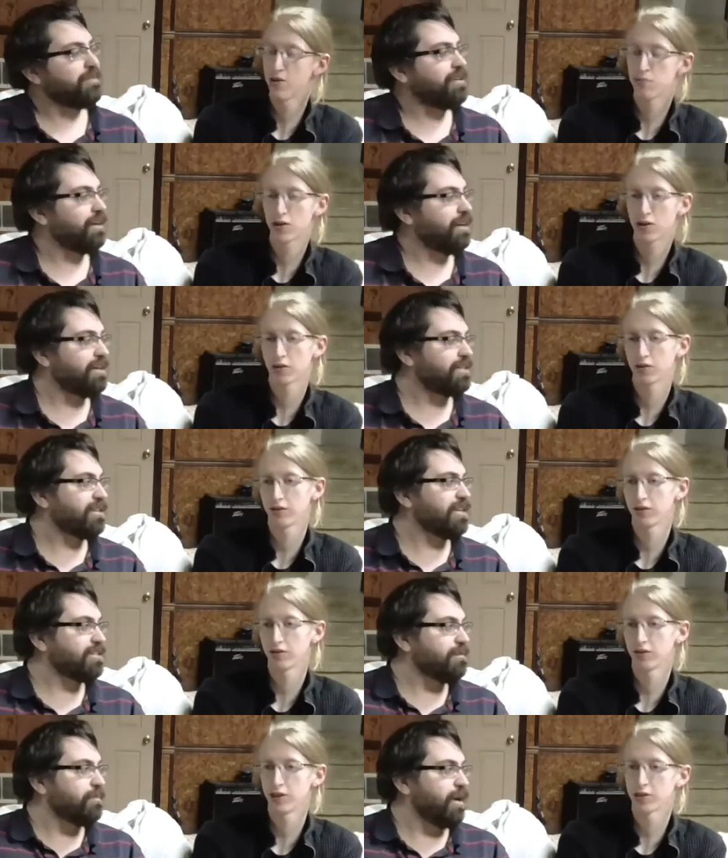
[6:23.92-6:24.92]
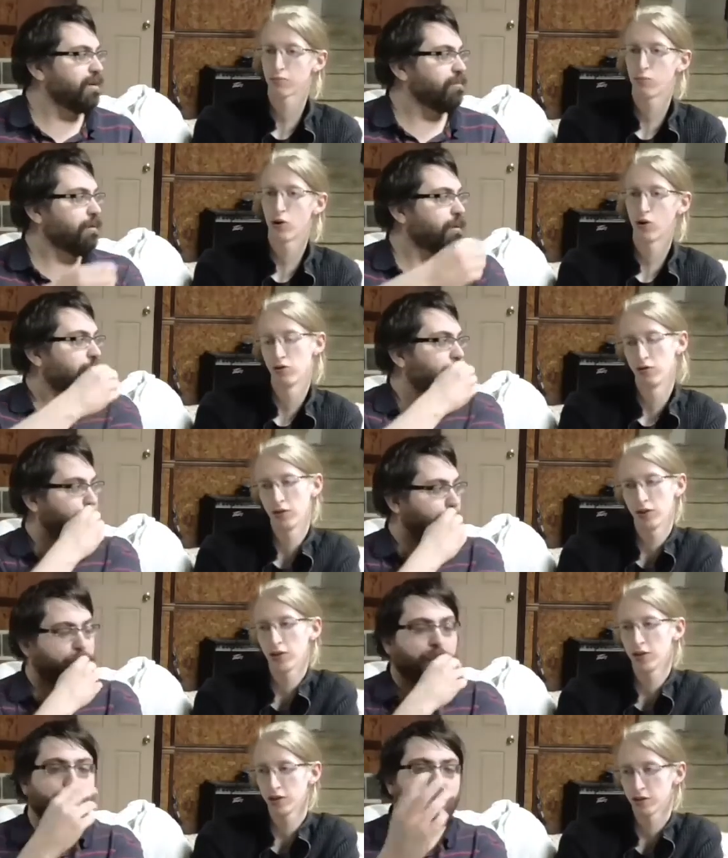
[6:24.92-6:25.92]
Speaker 1: I mean it's it's debatable. It's part of
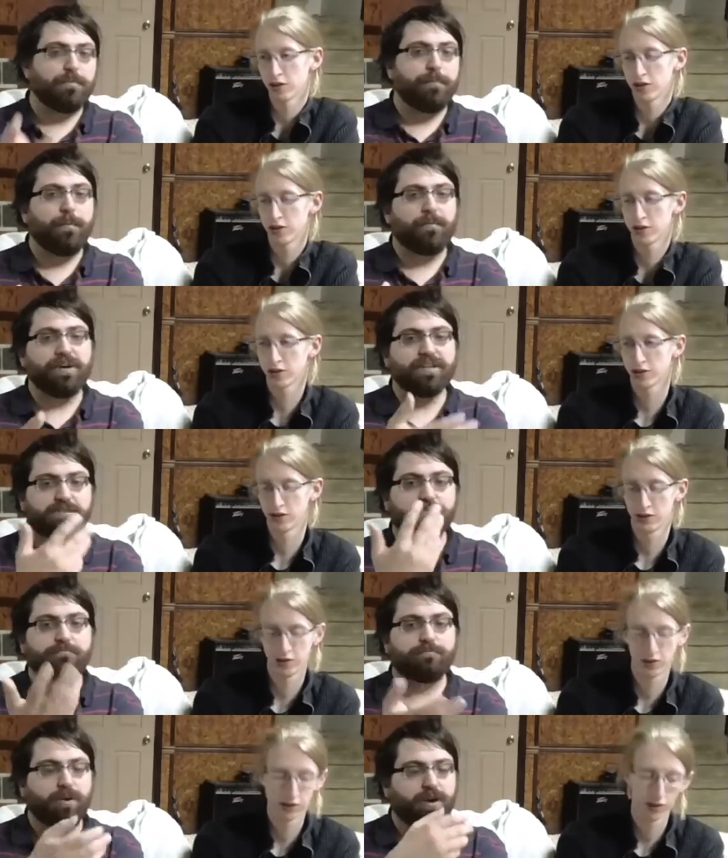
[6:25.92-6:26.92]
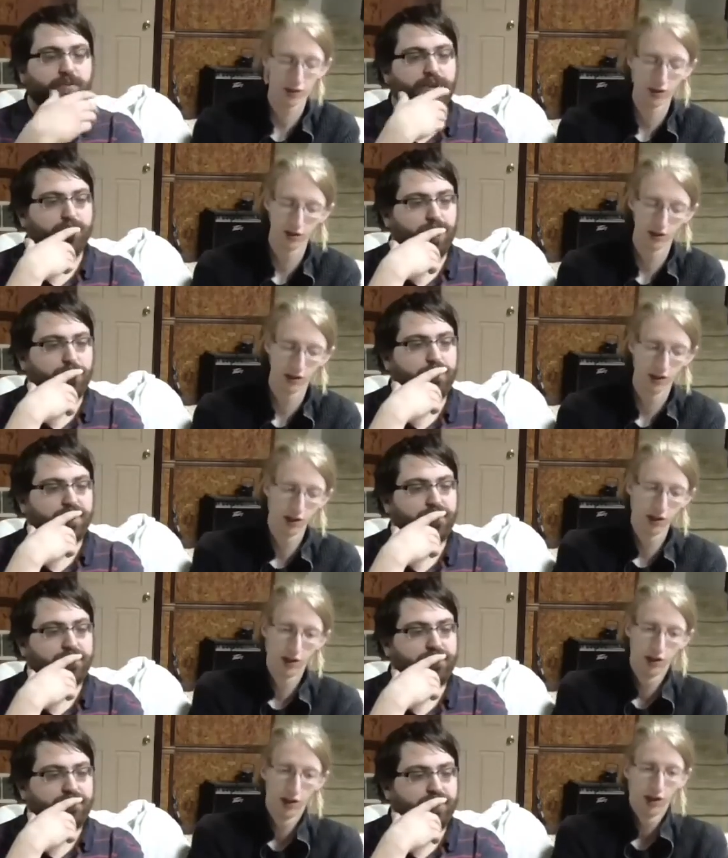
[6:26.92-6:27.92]
it. Um, your memories are part of who you are,
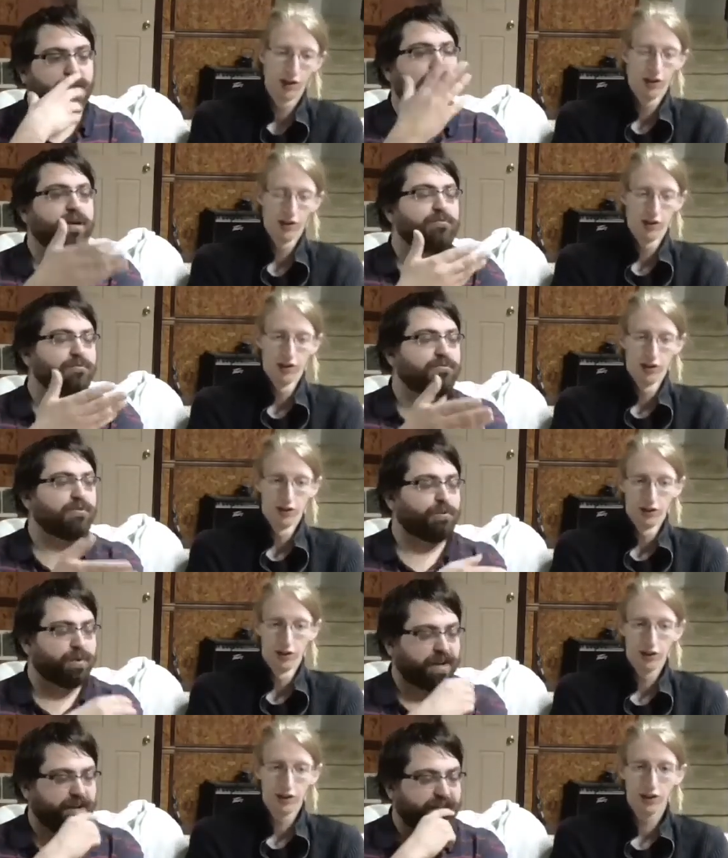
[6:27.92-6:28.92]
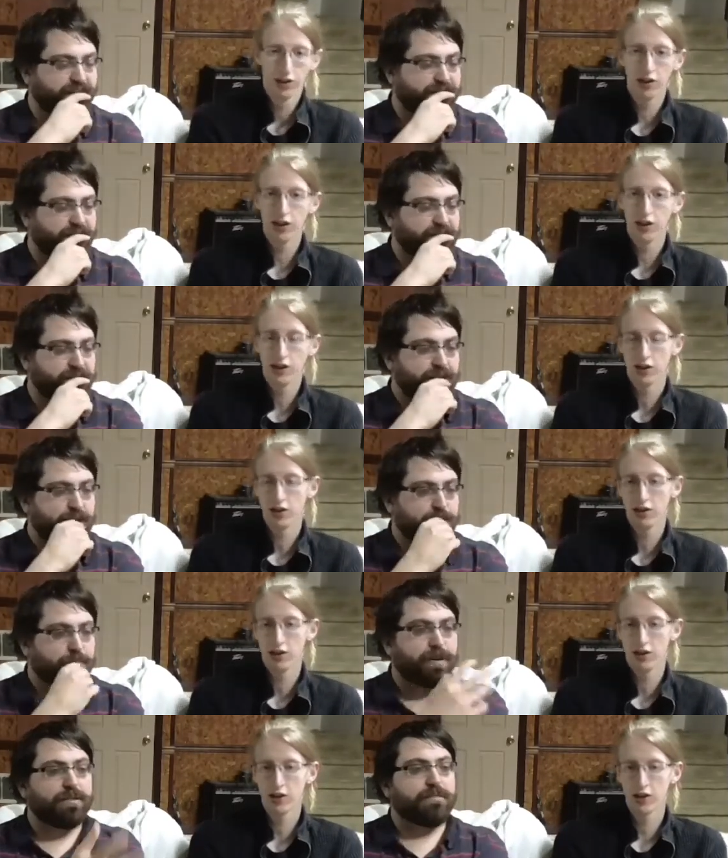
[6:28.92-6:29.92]
but you know how you move forward, I guess. Yeah,
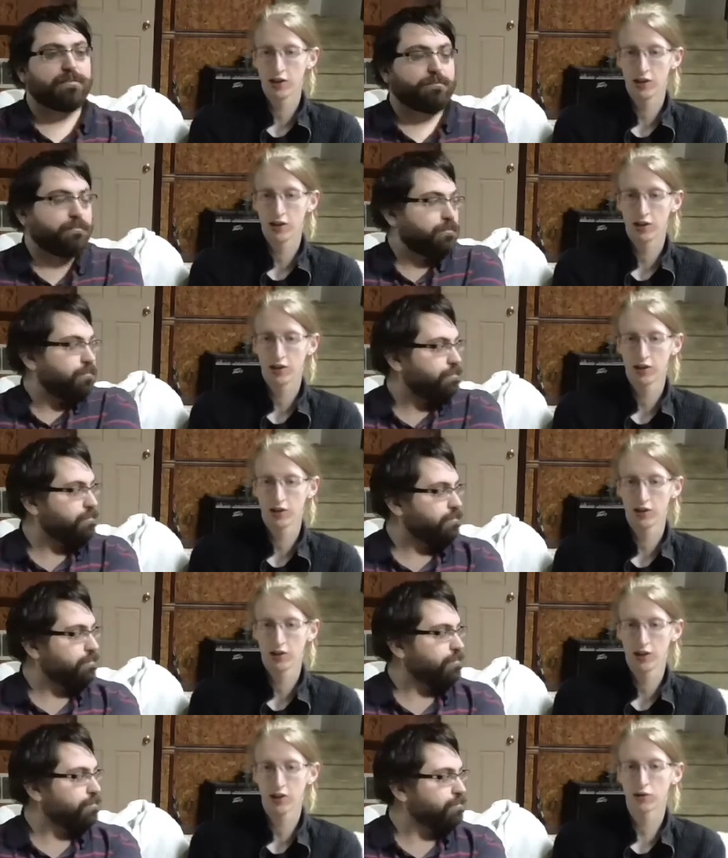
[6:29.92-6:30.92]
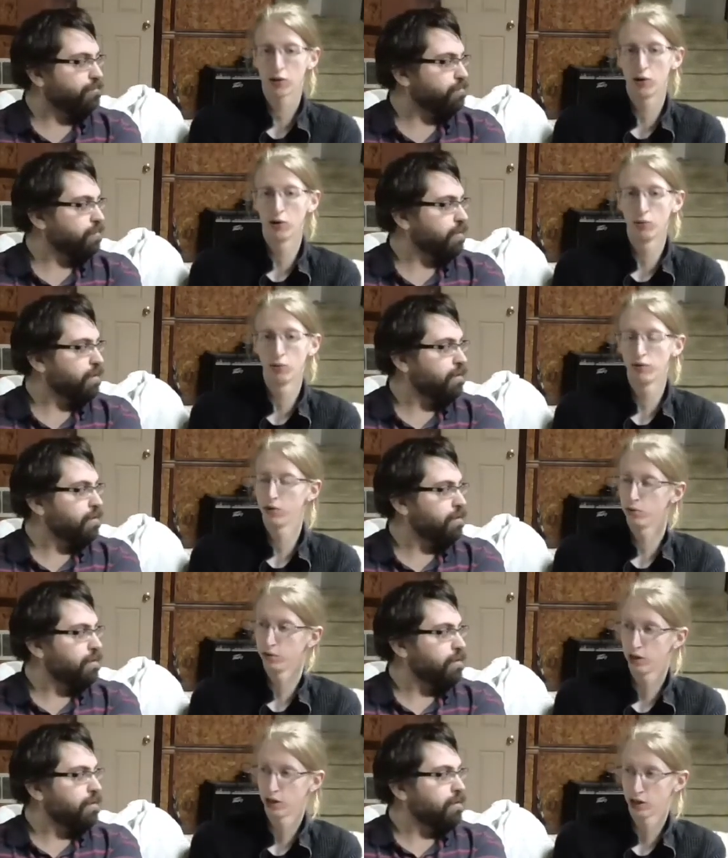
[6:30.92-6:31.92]
Speaker 2: but I think I think the whole movie
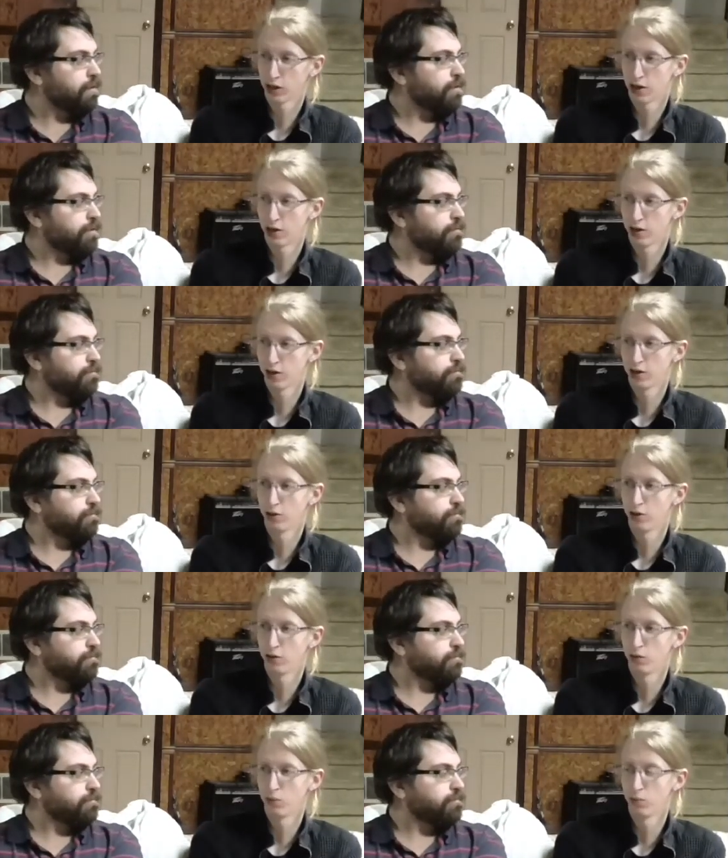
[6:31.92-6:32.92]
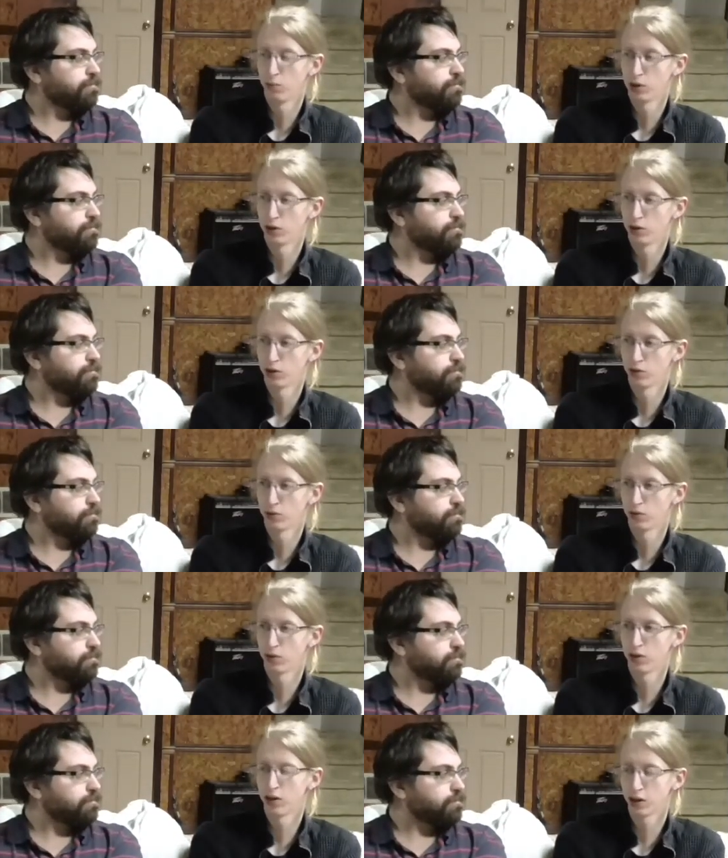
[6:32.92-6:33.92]
was like that. It, have made you know
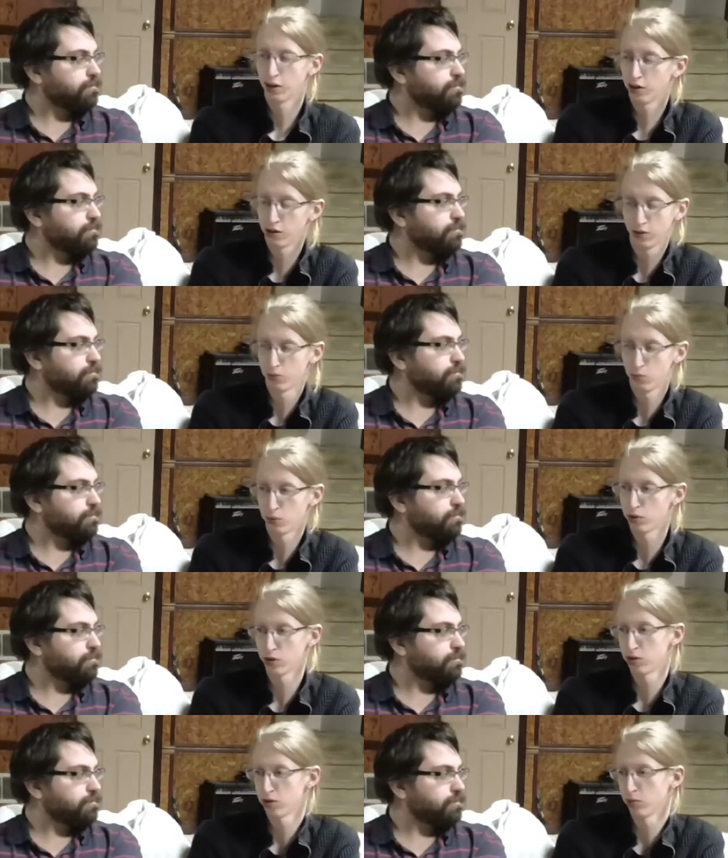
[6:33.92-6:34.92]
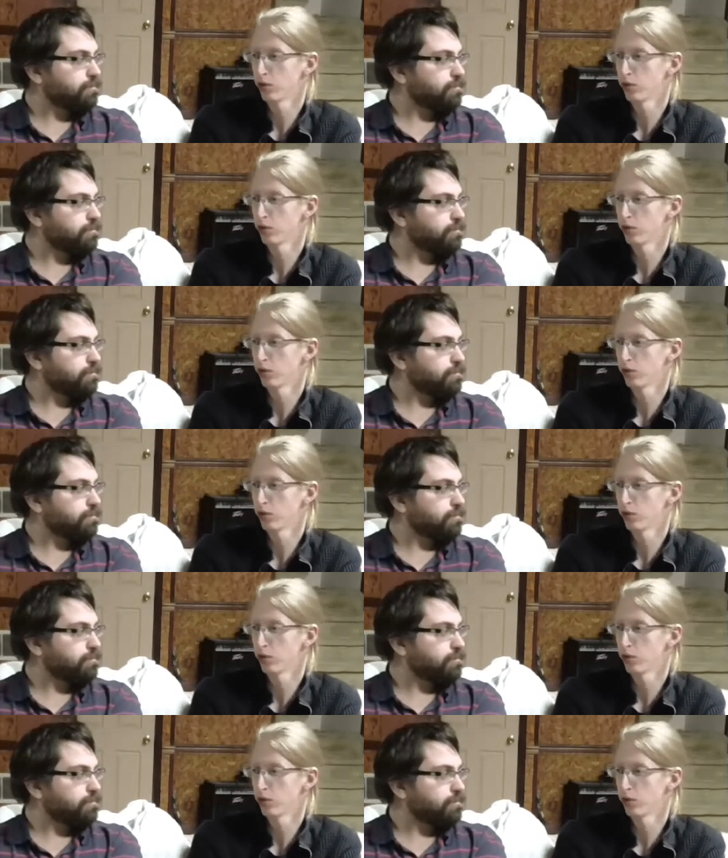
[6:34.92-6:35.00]
think, but it just